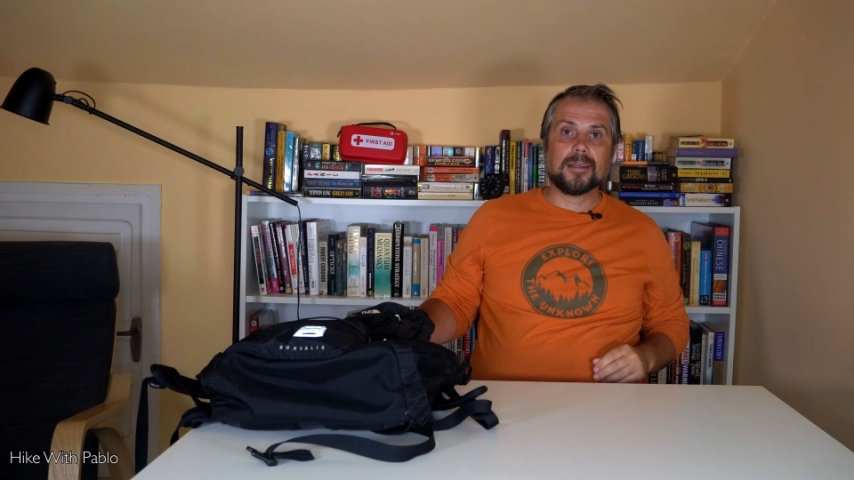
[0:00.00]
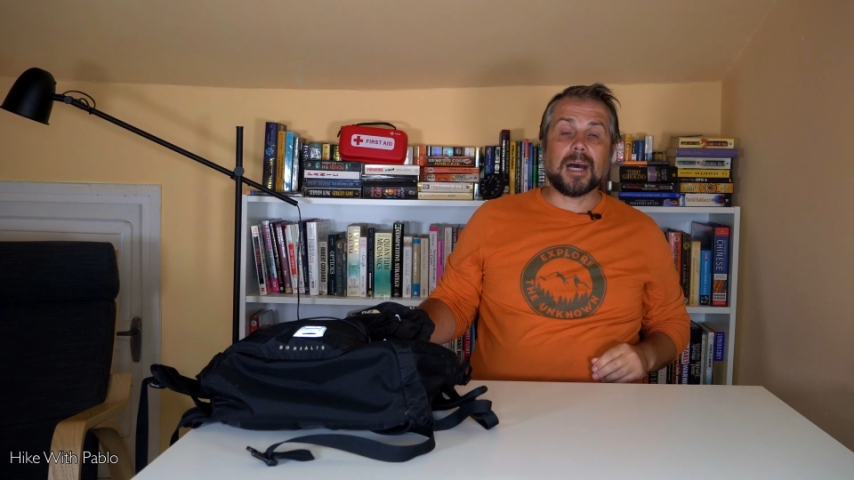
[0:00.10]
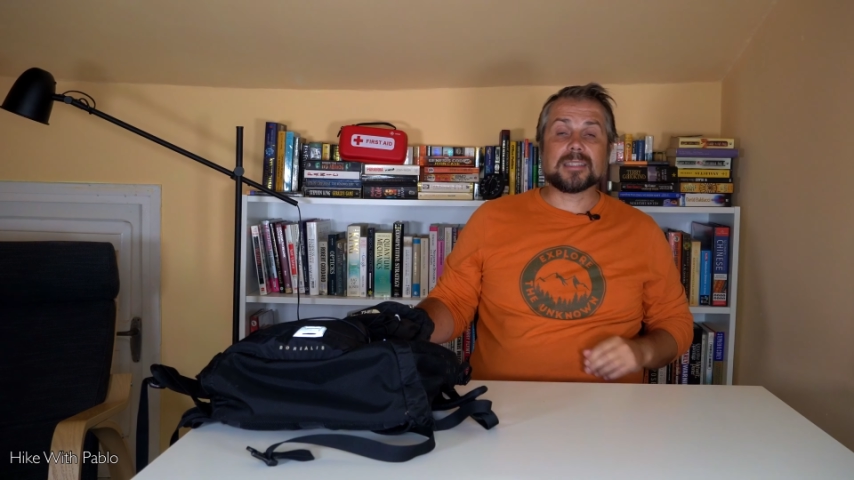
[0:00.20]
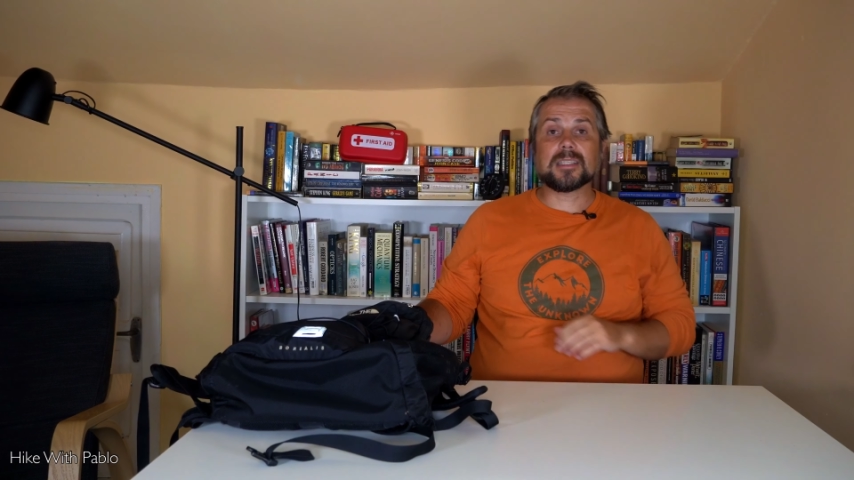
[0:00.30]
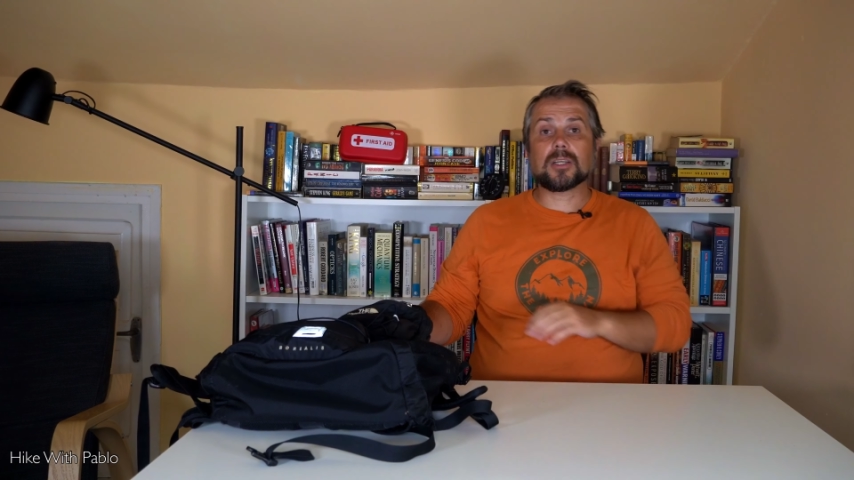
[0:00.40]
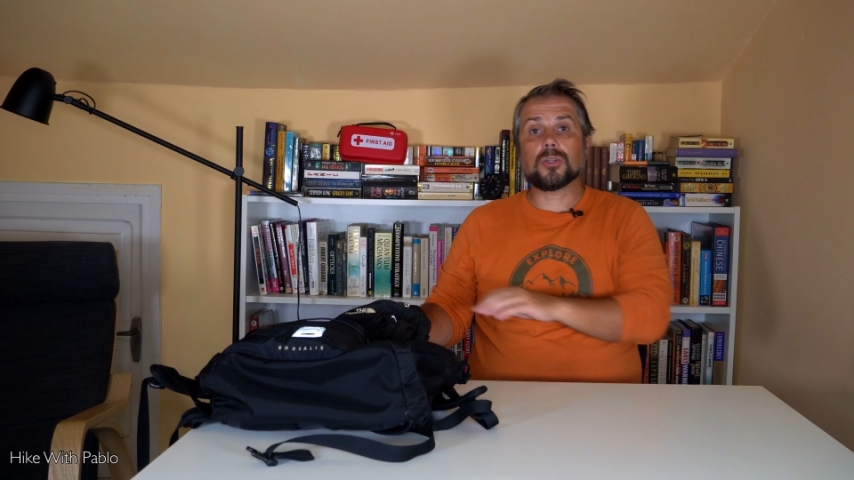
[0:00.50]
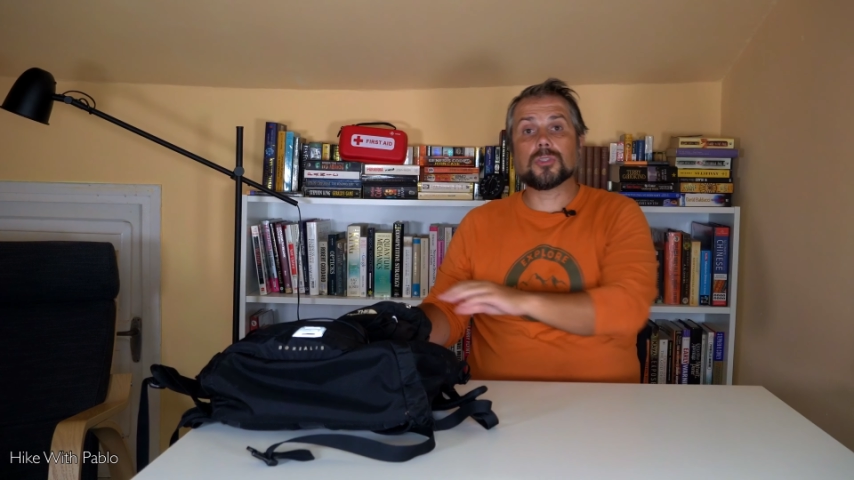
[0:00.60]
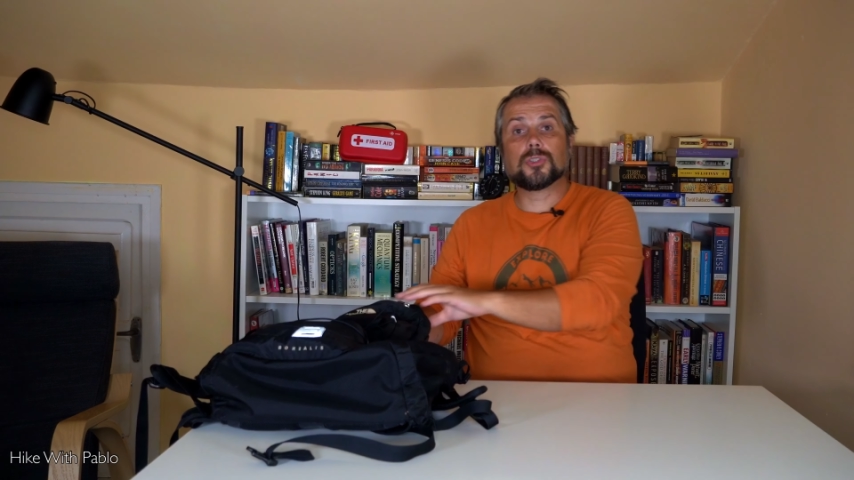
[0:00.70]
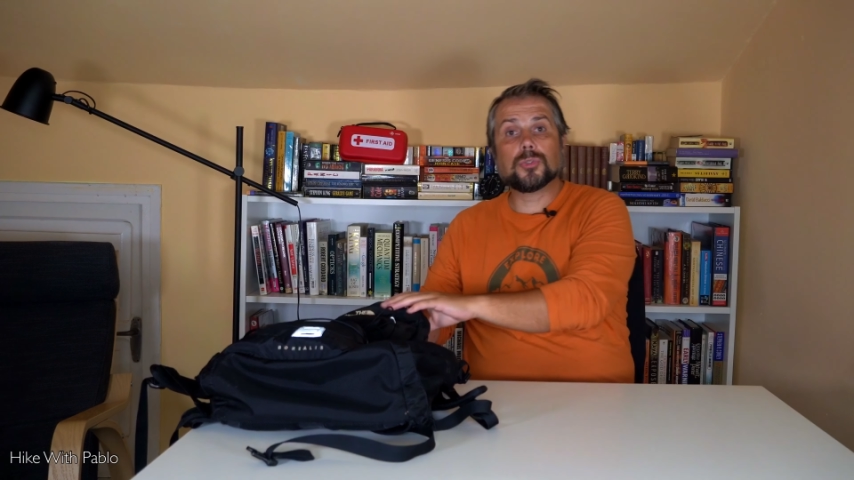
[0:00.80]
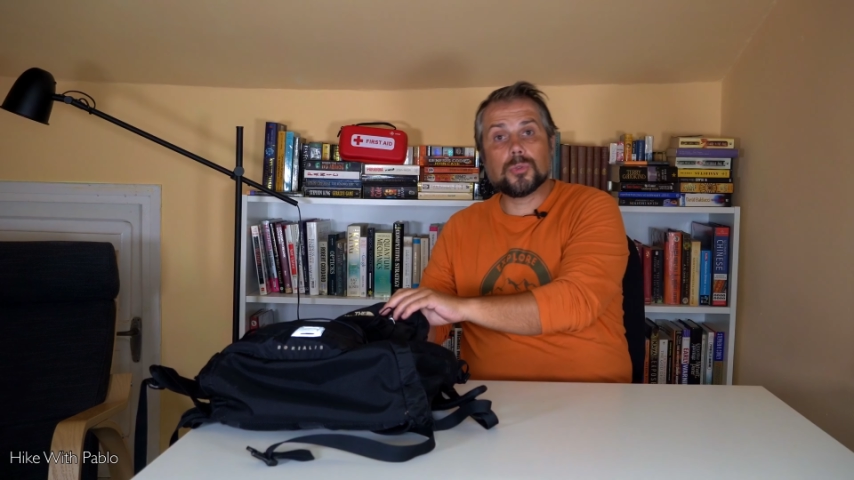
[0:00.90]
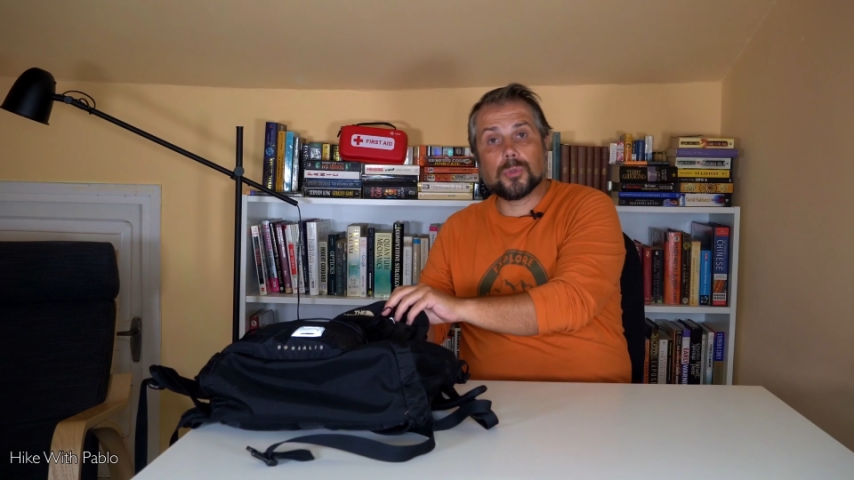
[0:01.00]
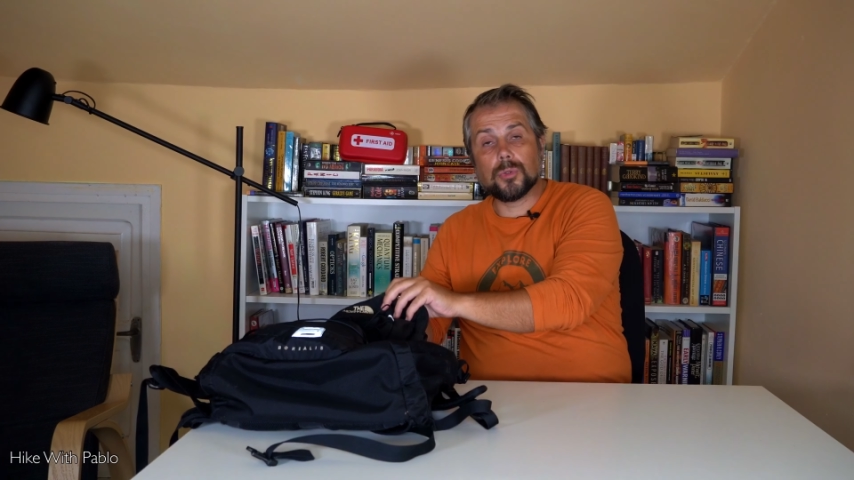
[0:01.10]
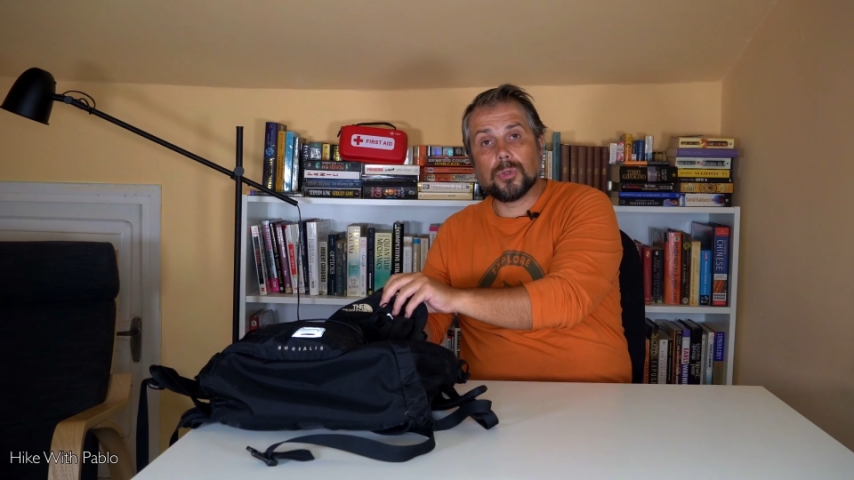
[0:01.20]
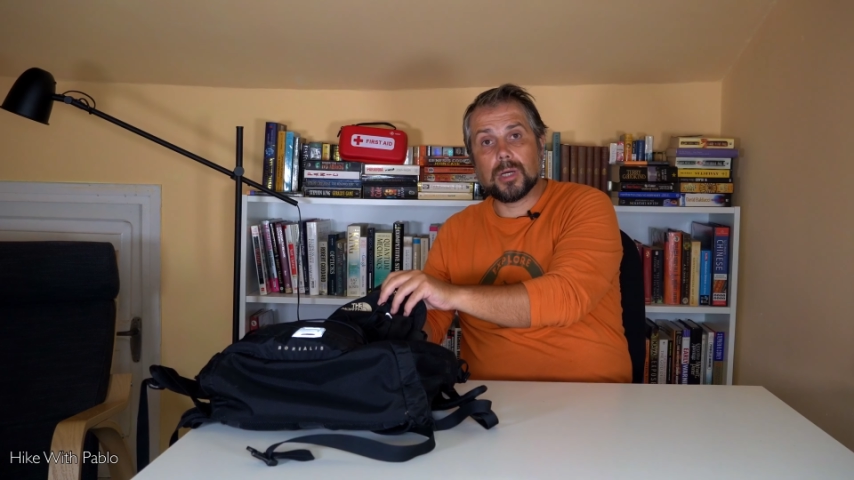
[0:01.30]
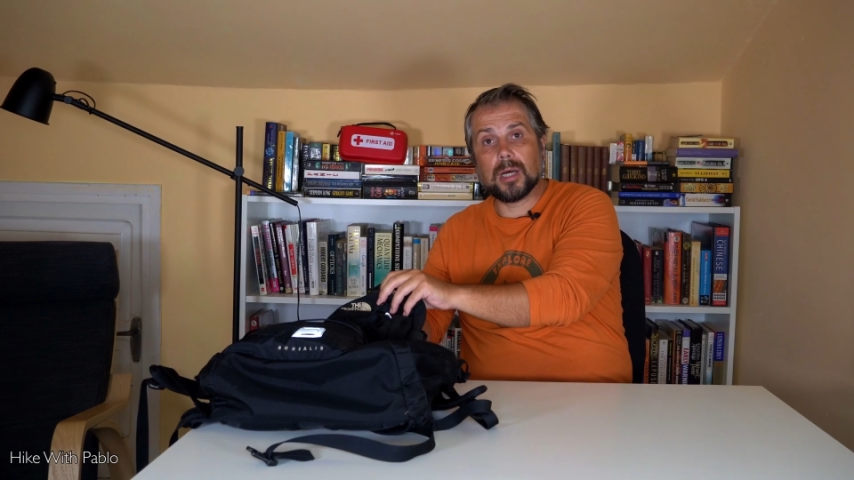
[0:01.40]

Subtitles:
A second tool